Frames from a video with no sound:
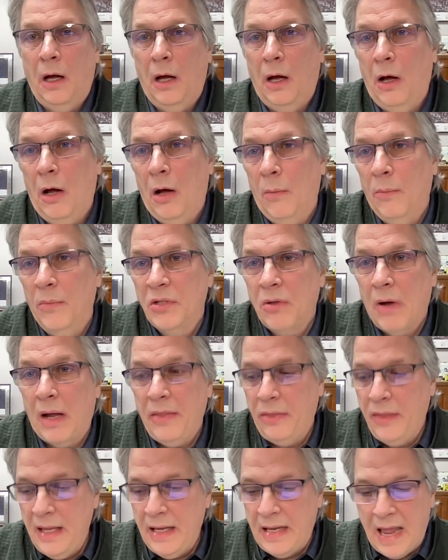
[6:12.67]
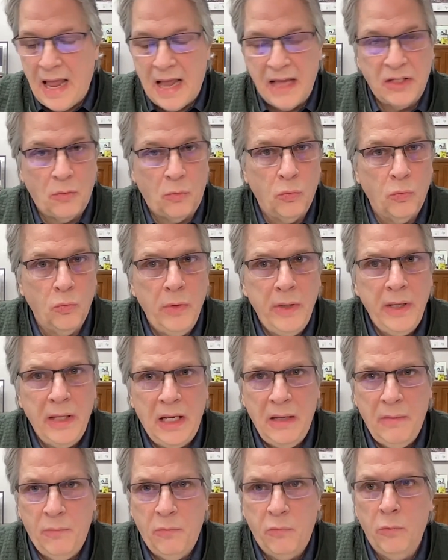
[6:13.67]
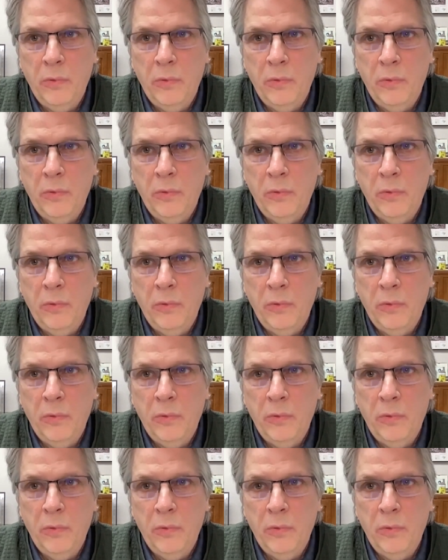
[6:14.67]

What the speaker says: So I think it has a really,